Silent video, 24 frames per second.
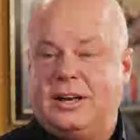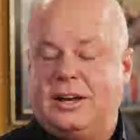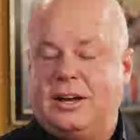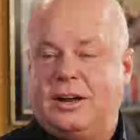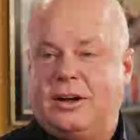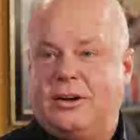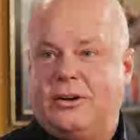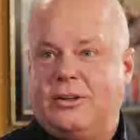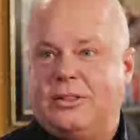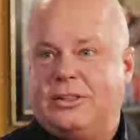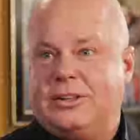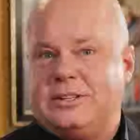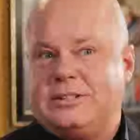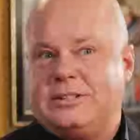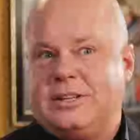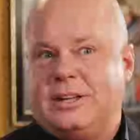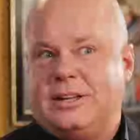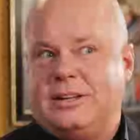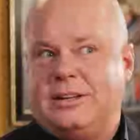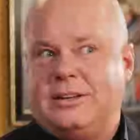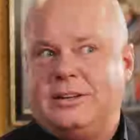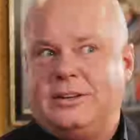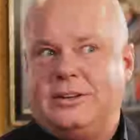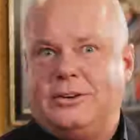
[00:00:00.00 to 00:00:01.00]
and all of a
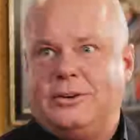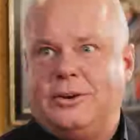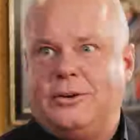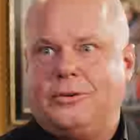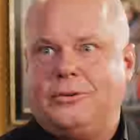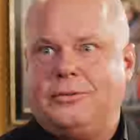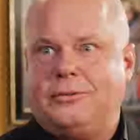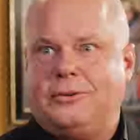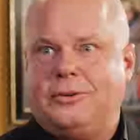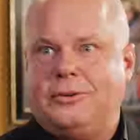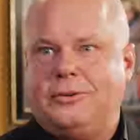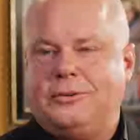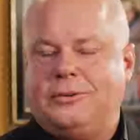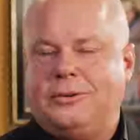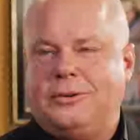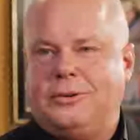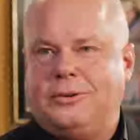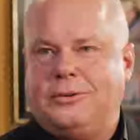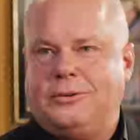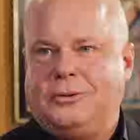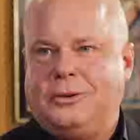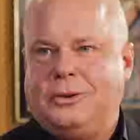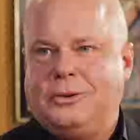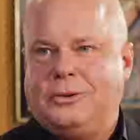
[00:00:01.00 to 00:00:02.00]
sudden
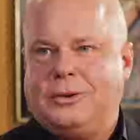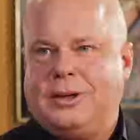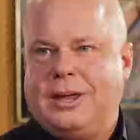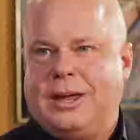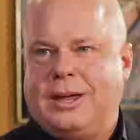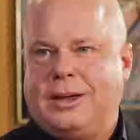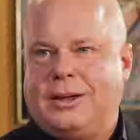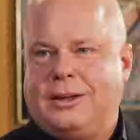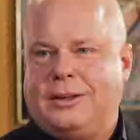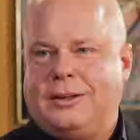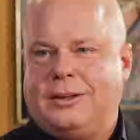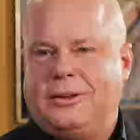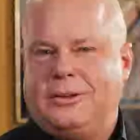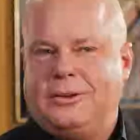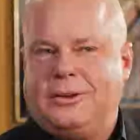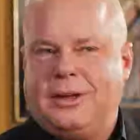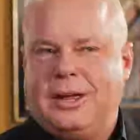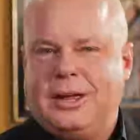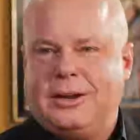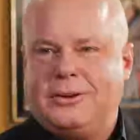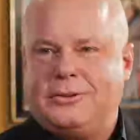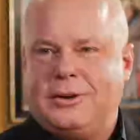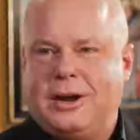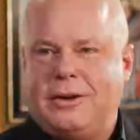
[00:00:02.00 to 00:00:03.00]
you
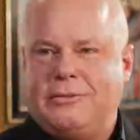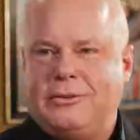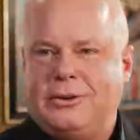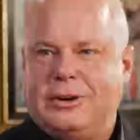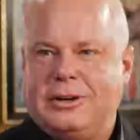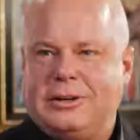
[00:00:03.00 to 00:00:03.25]
can't drive your